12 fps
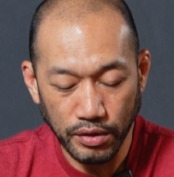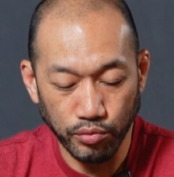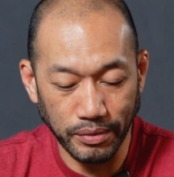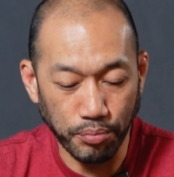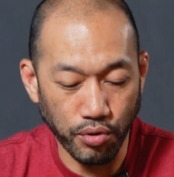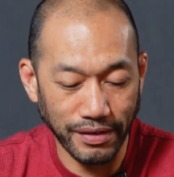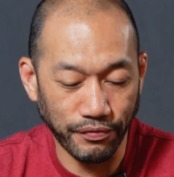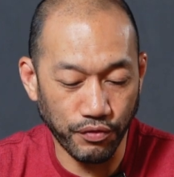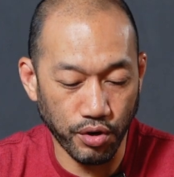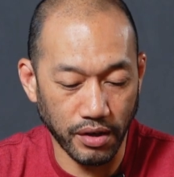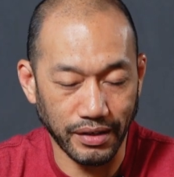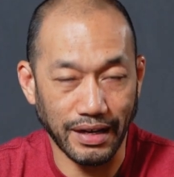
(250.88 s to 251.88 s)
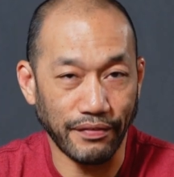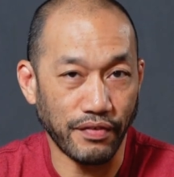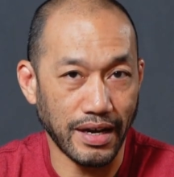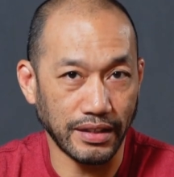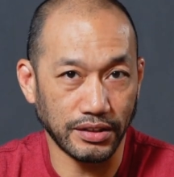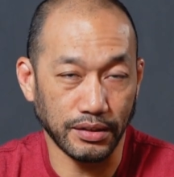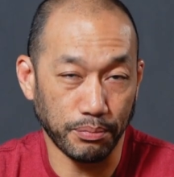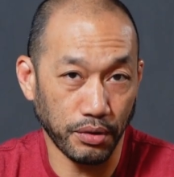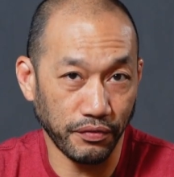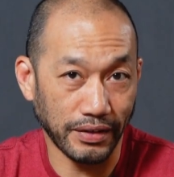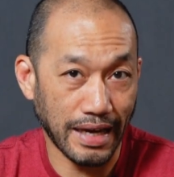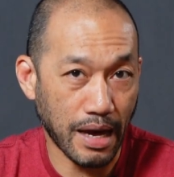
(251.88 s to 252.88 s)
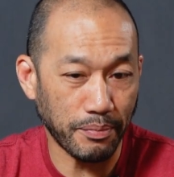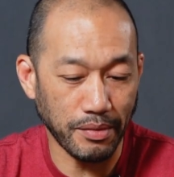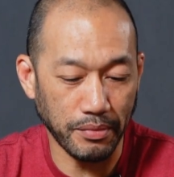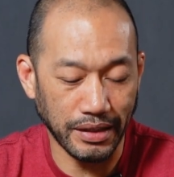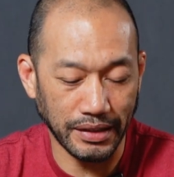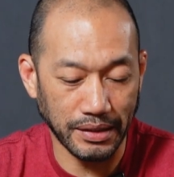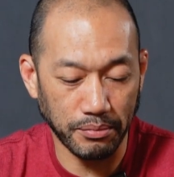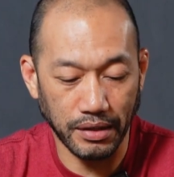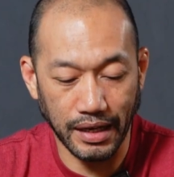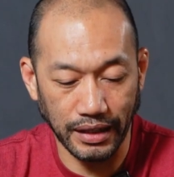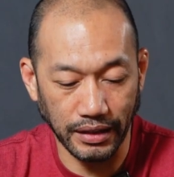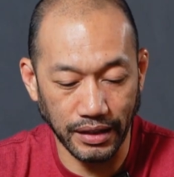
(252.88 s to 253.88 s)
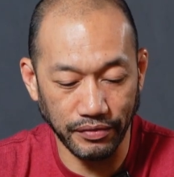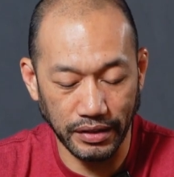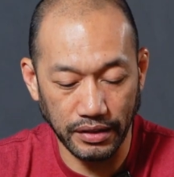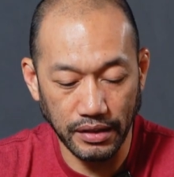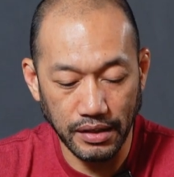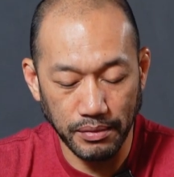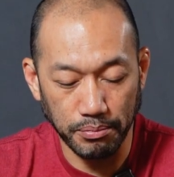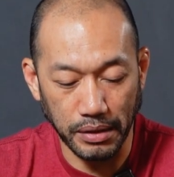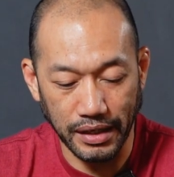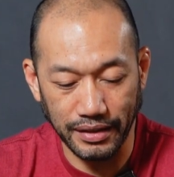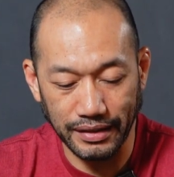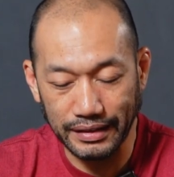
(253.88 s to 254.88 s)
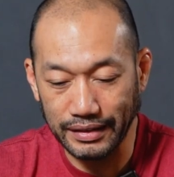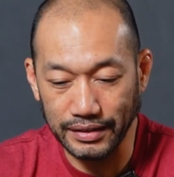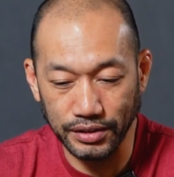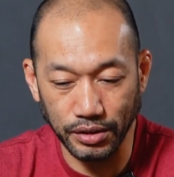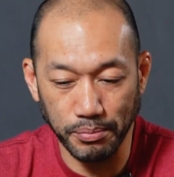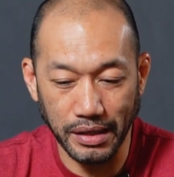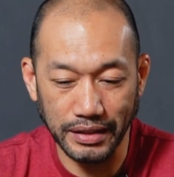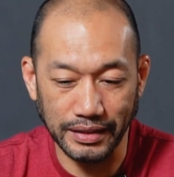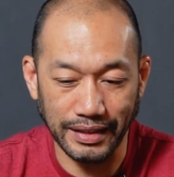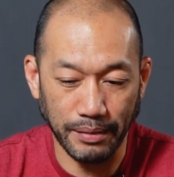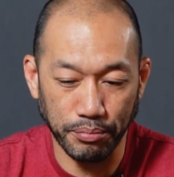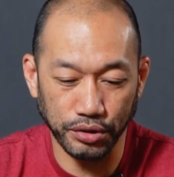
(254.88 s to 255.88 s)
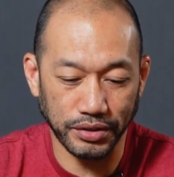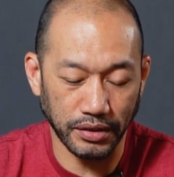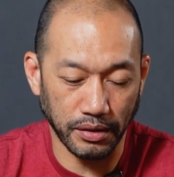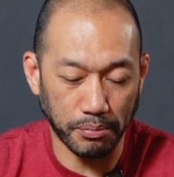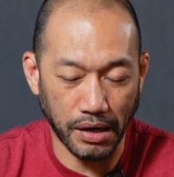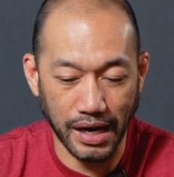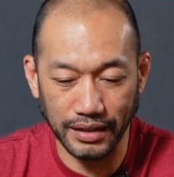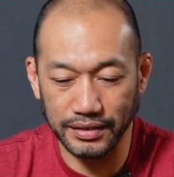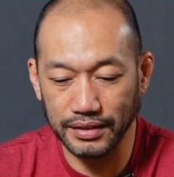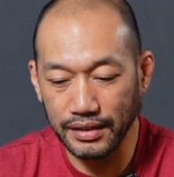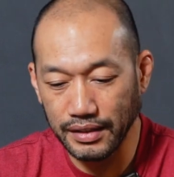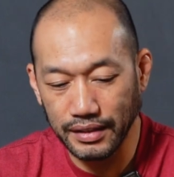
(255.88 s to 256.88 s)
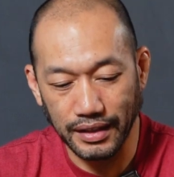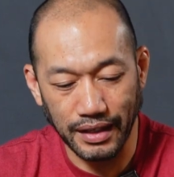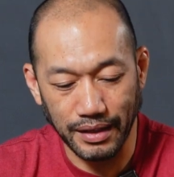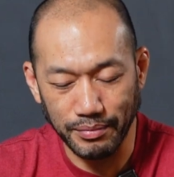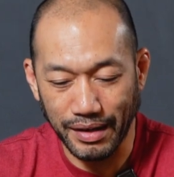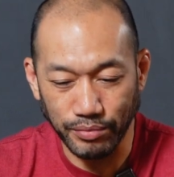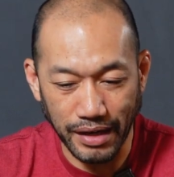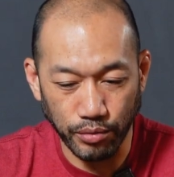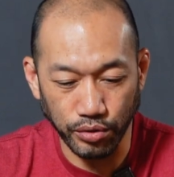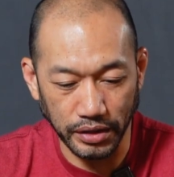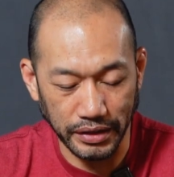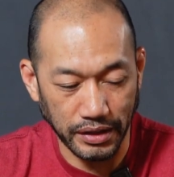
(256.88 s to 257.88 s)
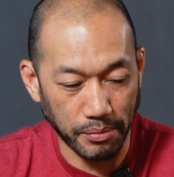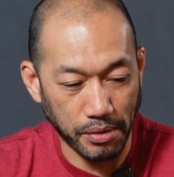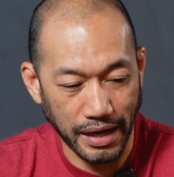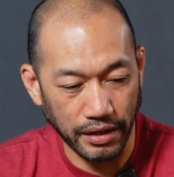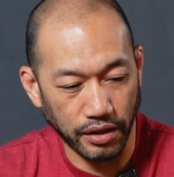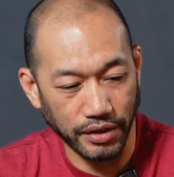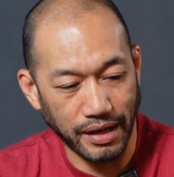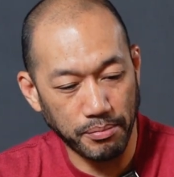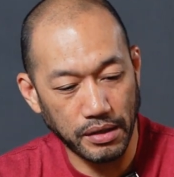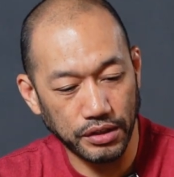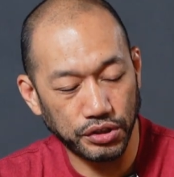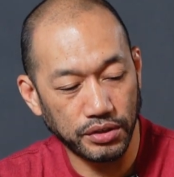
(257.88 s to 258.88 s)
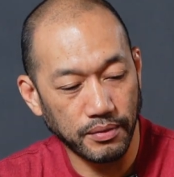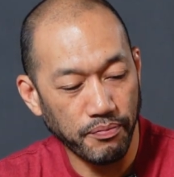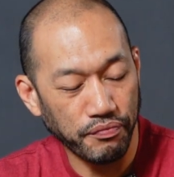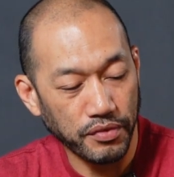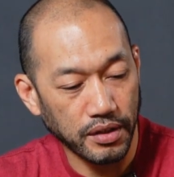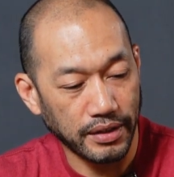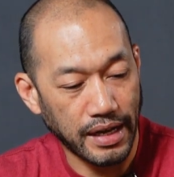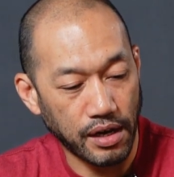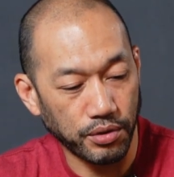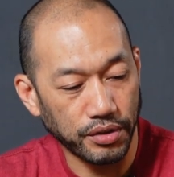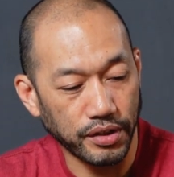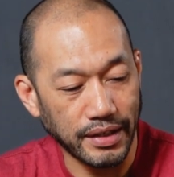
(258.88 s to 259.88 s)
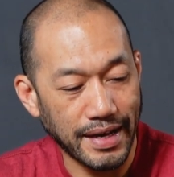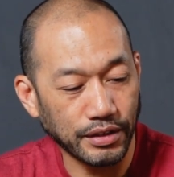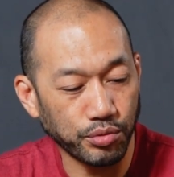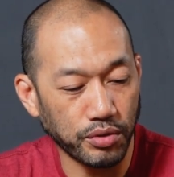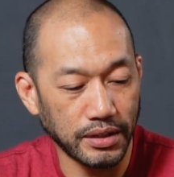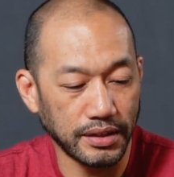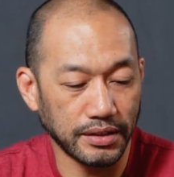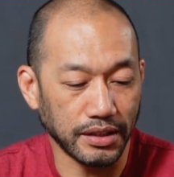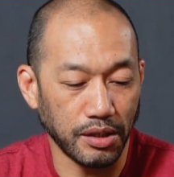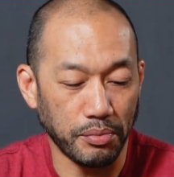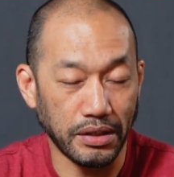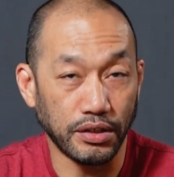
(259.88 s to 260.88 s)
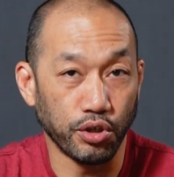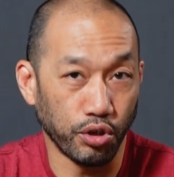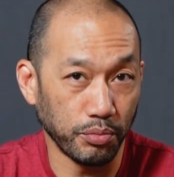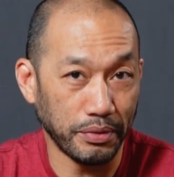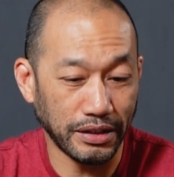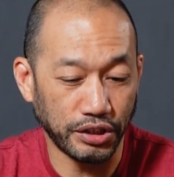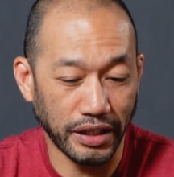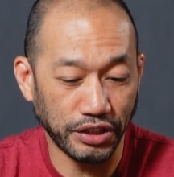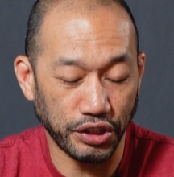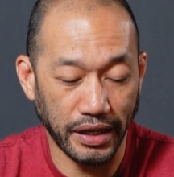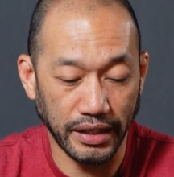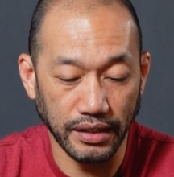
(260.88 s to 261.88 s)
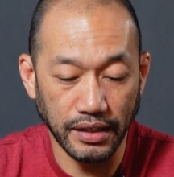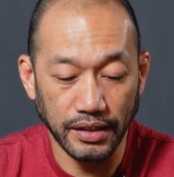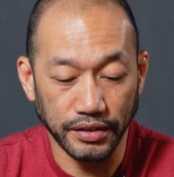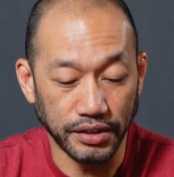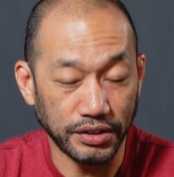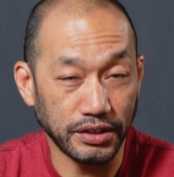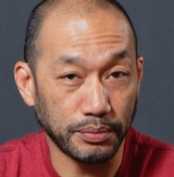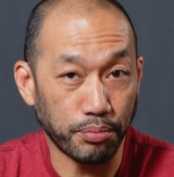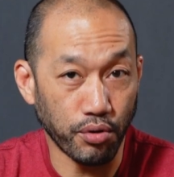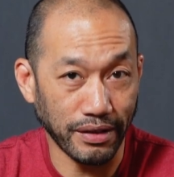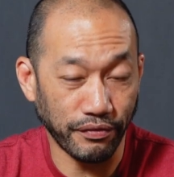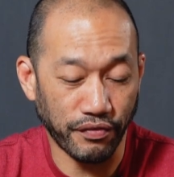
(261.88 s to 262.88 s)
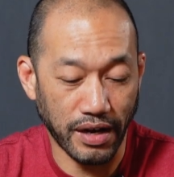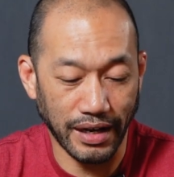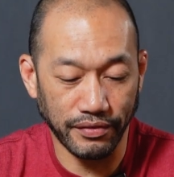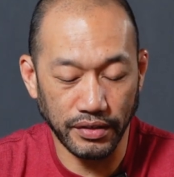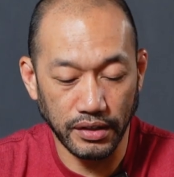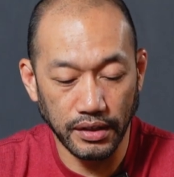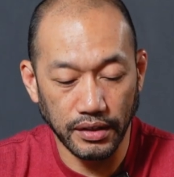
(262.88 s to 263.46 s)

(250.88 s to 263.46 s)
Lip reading: with 0.4, I find it's the perfect happy medium. I love it, but until Monkey Tape puts it in a box, I'm not really gonna buy it all that much. Now, the next one is gonna be Gold BJJ. This is 0.5.